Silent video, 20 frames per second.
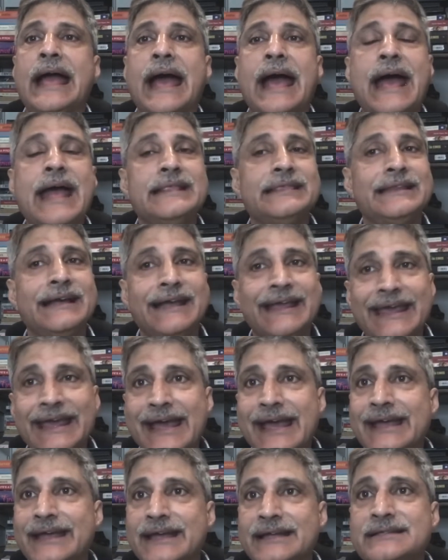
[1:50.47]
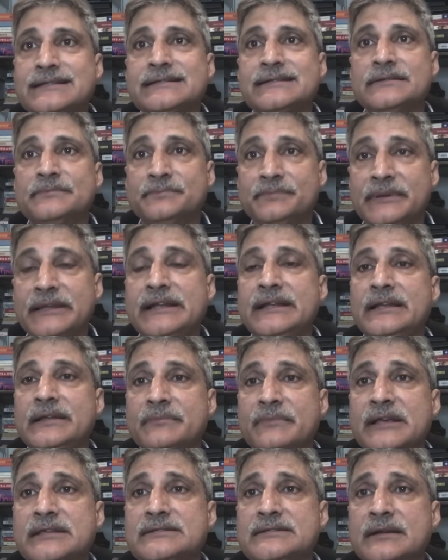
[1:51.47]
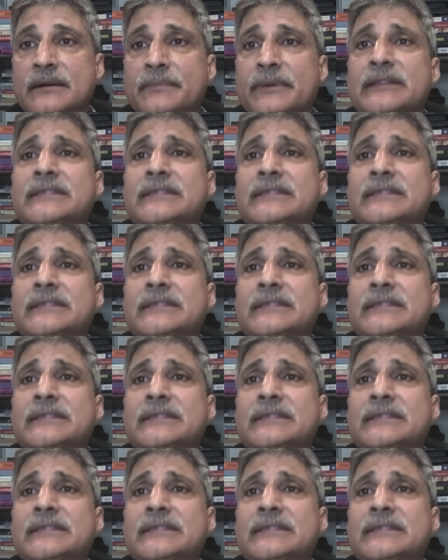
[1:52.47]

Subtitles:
and the care gets completely messed up.